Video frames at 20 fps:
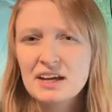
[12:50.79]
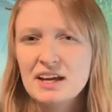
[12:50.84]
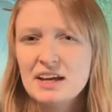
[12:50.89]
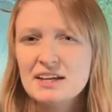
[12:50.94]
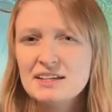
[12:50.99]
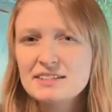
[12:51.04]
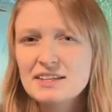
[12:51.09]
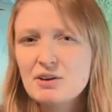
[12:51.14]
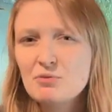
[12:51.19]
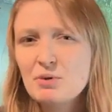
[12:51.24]

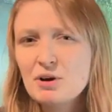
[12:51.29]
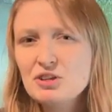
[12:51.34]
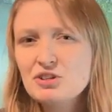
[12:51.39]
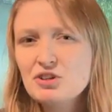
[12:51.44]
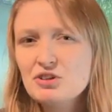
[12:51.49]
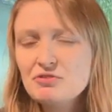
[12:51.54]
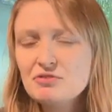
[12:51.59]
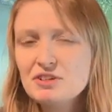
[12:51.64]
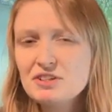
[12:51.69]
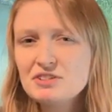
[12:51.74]
is that when
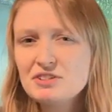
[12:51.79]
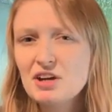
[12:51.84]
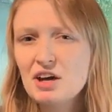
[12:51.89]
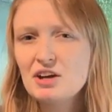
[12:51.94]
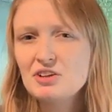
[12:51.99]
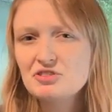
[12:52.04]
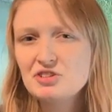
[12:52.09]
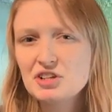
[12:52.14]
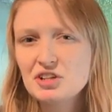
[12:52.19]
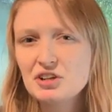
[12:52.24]
you're
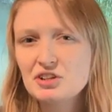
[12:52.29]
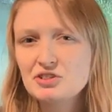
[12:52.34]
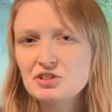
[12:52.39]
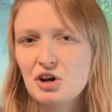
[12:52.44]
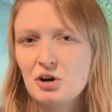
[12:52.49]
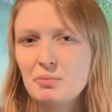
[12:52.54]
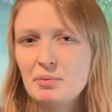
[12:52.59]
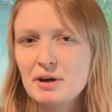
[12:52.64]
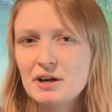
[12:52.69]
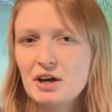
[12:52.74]
researching a
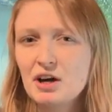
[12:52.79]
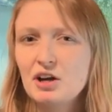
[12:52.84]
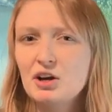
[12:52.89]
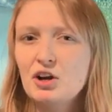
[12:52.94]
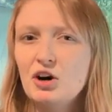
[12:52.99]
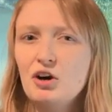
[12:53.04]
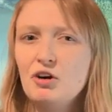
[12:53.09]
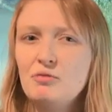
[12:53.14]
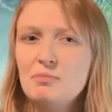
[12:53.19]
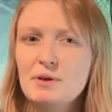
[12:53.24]
topic, a
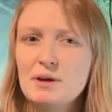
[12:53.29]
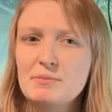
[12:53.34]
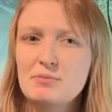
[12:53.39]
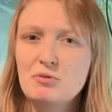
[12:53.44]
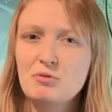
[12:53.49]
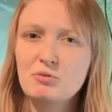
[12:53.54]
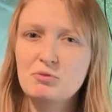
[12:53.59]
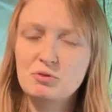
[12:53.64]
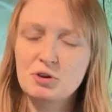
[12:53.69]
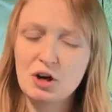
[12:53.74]
lot of people
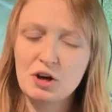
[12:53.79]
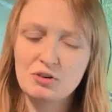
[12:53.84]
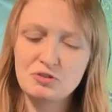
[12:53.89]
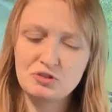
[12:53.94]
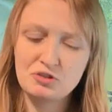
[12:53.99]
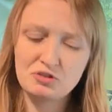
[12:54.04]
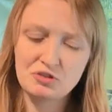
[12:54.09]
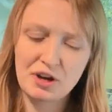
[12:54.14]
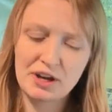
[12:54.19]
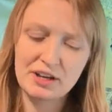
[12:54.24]
will go
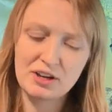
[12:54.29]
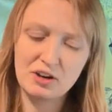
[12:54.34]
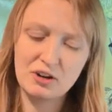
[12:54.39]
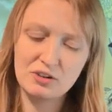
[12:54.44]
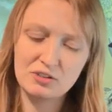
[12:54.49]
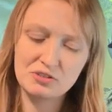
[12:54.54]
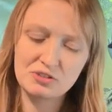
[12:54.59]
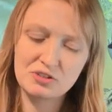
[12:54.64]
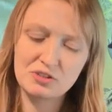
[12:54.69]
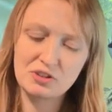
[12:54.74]
straight
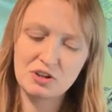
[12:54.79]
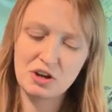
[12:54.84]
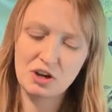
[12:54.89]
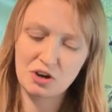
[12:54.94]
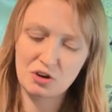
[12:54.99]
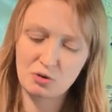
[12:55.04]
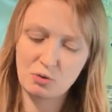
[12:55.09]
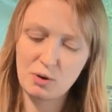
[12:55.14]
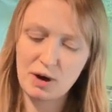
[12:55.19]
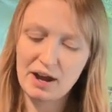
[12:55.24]
onto
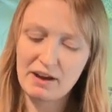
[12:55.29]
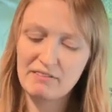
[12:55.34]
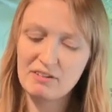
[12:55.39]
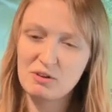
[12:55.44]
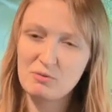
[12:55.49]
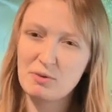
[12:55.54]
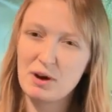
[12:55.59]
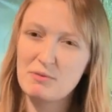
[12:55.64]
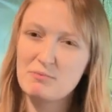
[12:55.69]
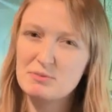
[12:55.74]

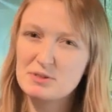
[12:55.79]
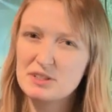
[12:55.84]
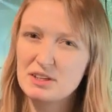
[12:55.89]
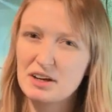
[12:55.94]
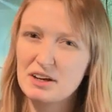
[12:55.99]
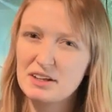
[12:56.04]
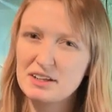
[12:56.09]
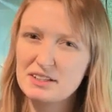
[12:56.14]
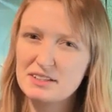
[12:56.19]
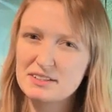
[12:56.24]
aquarium
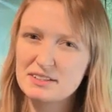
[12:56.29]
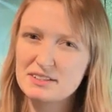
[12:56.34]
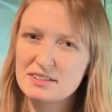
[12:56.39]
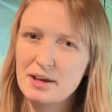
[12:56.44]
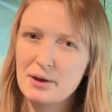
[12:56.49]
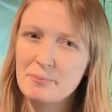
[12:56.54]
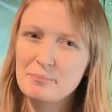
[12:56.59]
websites,